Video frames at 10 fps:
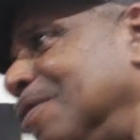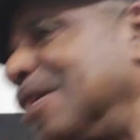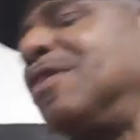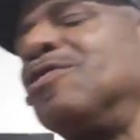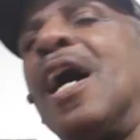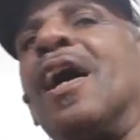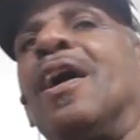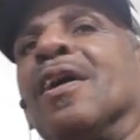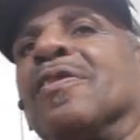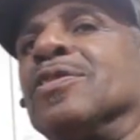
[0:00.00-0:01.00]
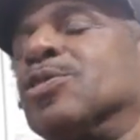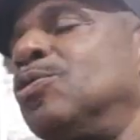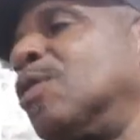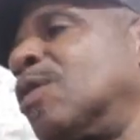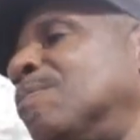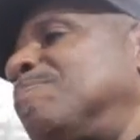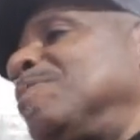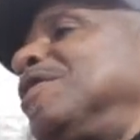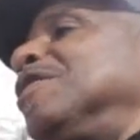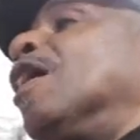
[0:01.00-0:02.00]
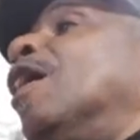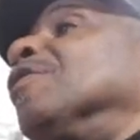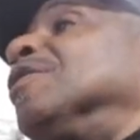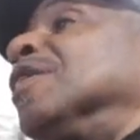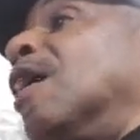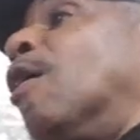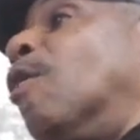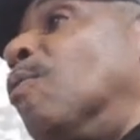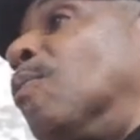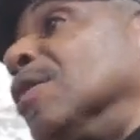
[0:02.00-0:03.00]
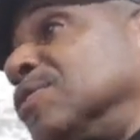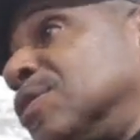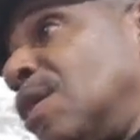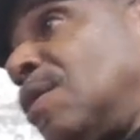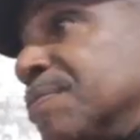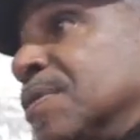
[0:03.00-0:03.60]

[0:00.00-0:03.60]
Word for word: And then you got others who are completely other than their own self,